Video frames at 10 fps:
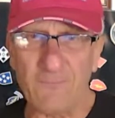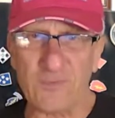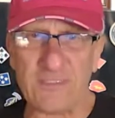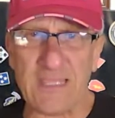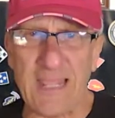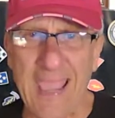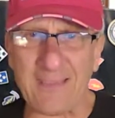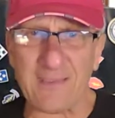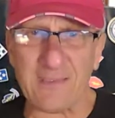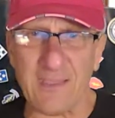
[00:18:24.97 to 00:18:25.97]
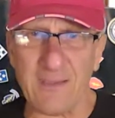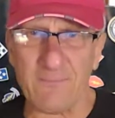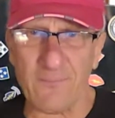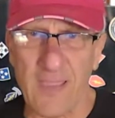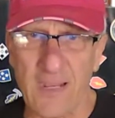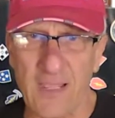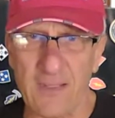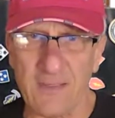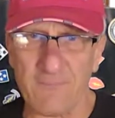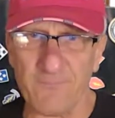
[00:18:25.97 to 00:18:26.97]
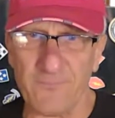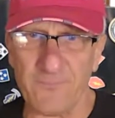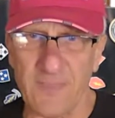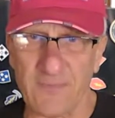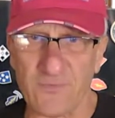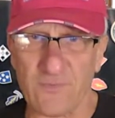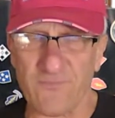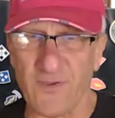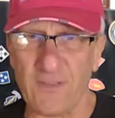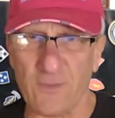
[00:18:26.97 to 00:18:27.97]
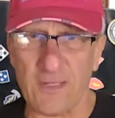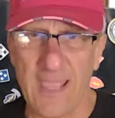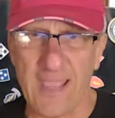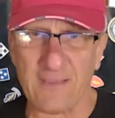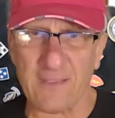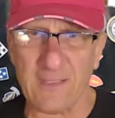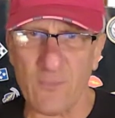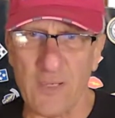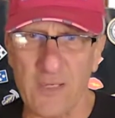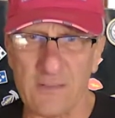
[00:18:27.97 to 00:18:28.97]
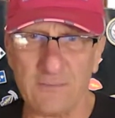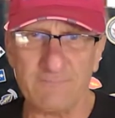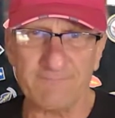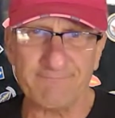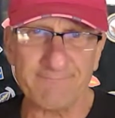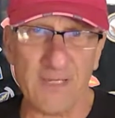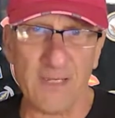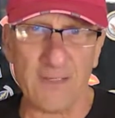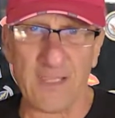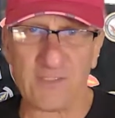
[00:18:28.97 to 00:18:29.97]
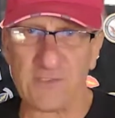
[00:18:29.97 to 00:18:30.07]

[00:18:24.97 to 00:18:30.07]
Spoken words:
Was it the hat that they had on there? The funny looking hat that they wear? All right, next.